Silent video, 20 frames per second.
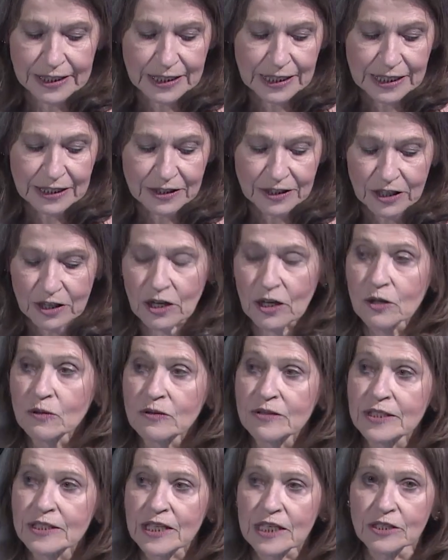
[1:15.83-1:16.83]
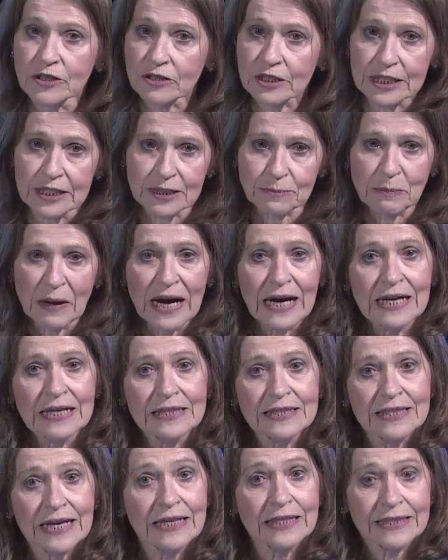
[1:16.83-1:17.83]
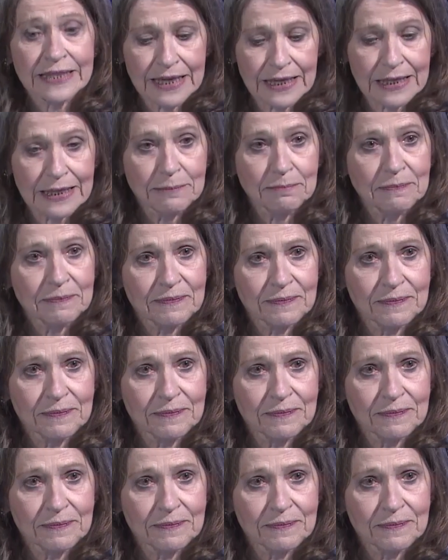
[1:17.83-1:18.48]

and eat the cones under his pines, I tell him.